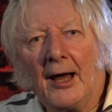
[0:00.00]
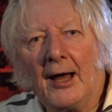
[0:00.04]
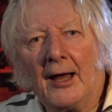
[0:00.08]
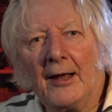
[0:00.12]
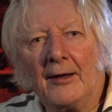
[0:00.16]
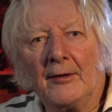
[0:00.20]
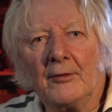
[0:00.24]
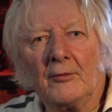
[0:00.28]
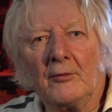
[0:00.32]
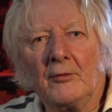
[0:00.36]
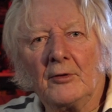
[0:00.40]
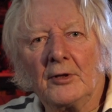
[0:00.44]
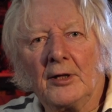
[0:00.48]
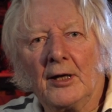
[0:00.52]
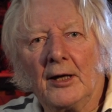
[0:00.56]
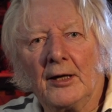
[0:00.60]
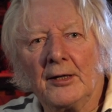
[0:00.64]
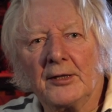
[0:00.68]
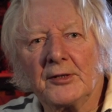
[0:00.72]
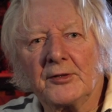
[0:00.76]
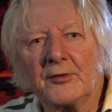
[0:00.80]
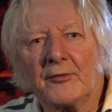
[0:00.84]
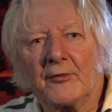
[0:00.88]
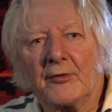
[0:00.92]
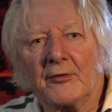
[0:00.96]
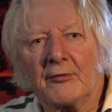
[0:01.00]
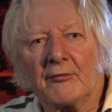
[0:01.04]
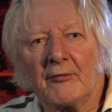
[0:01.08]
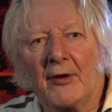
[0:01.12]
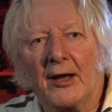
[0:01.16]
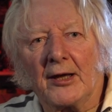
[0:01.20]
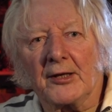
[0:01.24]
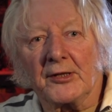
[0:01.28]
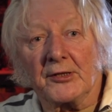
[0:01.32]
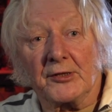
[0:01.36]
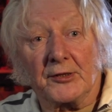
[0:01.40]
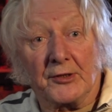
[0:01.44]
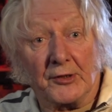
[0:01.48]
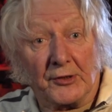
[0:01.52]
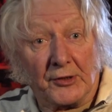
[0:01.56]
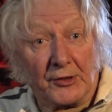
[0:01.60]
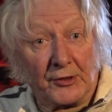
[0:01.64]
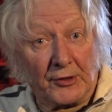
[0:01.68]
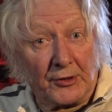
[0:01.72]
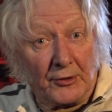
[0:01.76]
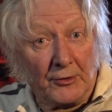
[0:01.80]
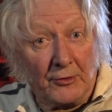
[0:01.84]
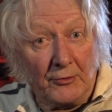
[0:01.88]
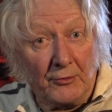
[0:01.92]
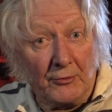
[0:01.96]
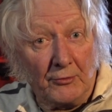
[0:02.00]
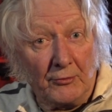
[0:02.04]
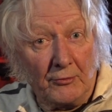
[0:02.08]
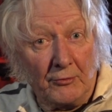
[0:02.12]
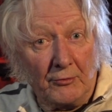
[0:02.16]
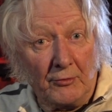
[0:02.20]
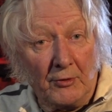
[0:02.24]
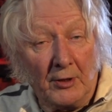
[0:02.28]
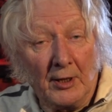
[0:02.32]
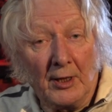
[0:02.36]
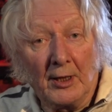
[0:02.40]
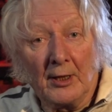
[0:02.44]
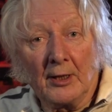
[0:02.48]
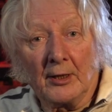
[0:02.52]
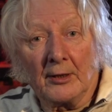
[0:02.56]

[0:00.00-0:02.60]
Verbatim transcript: And all kinds of threats to sue,